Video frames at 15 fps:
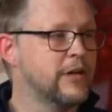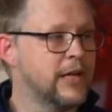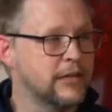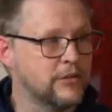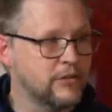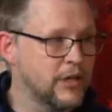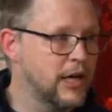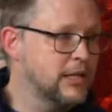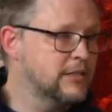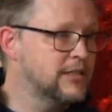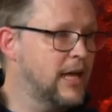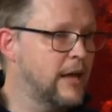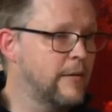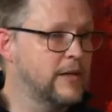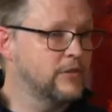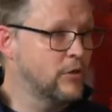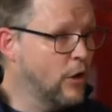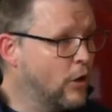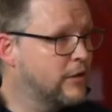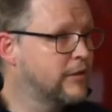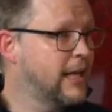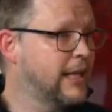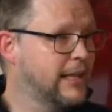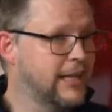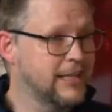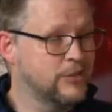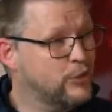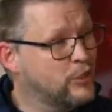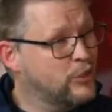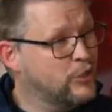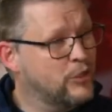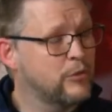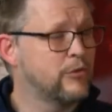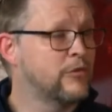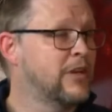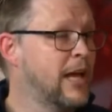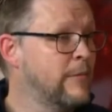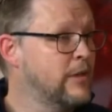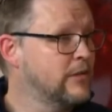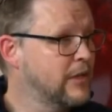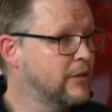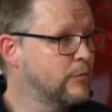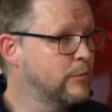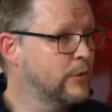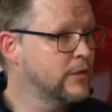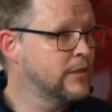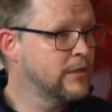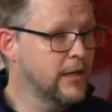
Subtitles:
he had to dodge damage, and all of that led to huge damage output,